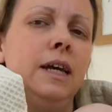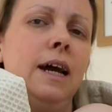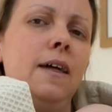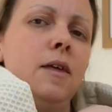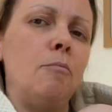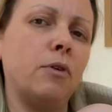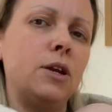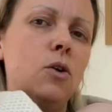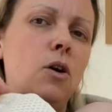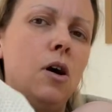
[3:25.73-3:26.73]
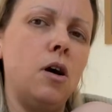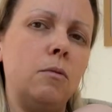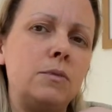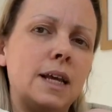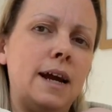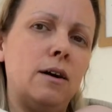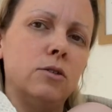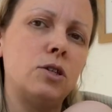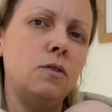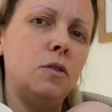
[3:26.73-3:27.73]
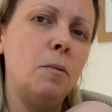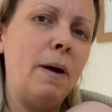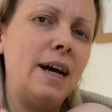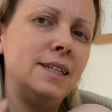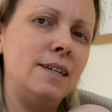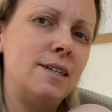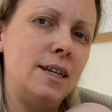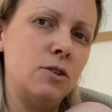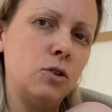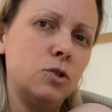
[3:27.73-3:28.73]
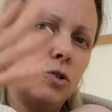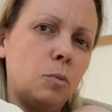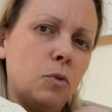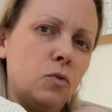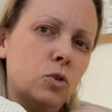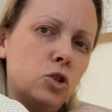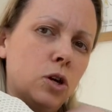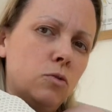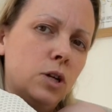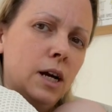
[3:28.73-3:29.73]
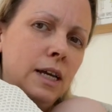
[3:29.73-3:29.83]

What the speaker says: and then bring your arms out so that the padding sits on the top of your shoulder